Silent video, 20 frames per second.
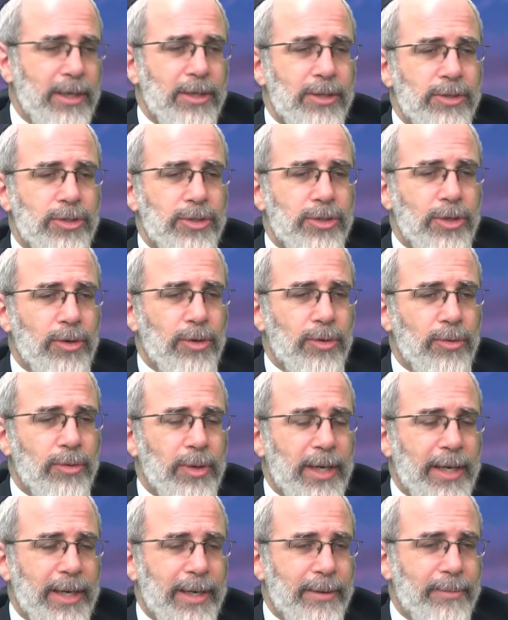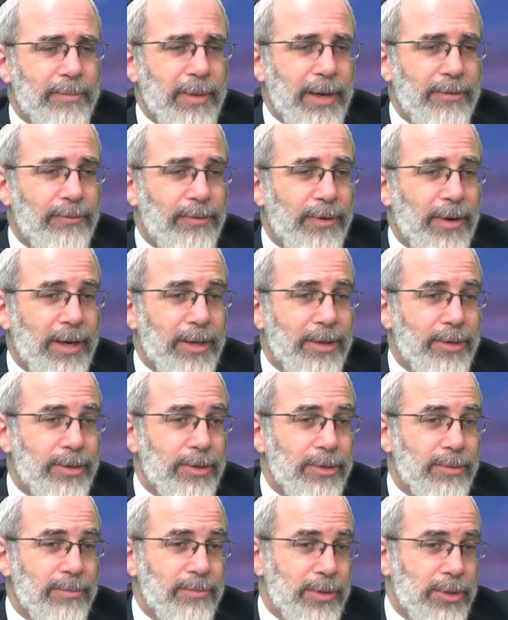So my
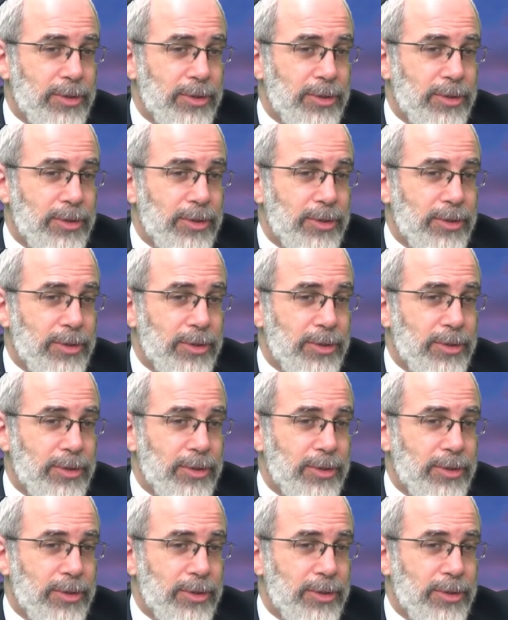father